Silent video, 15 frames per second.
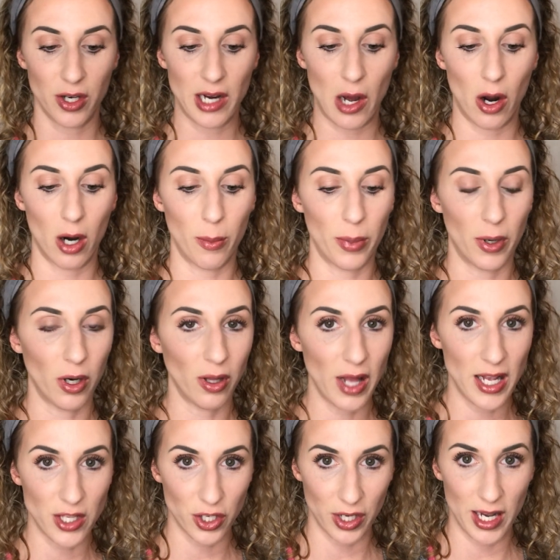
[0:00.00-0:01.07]
Now our
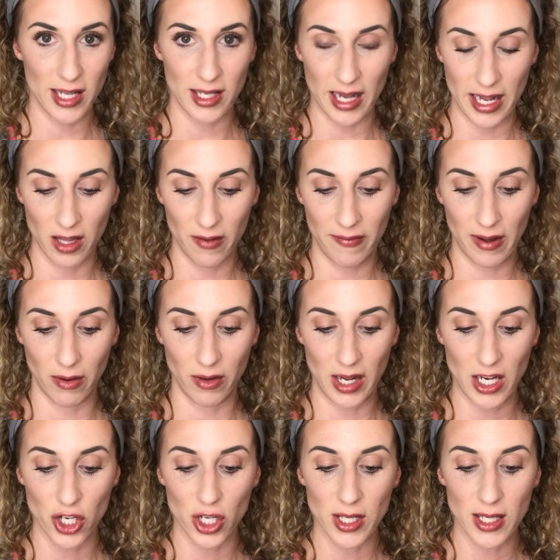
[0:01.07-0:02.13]
pearlizer is in the
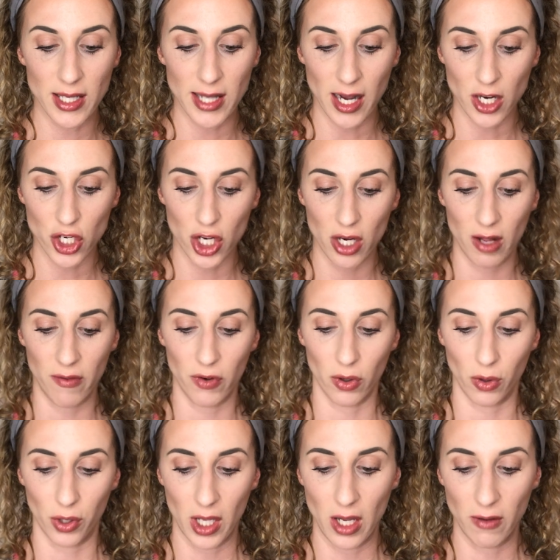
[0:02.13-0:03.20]
foundation section if you're
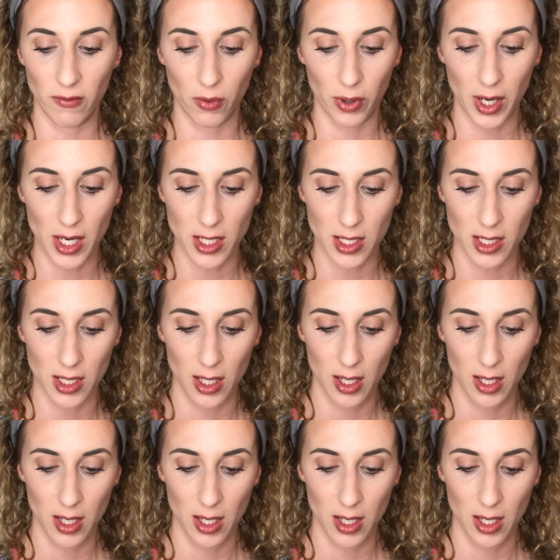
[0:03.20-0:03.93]
looking for it.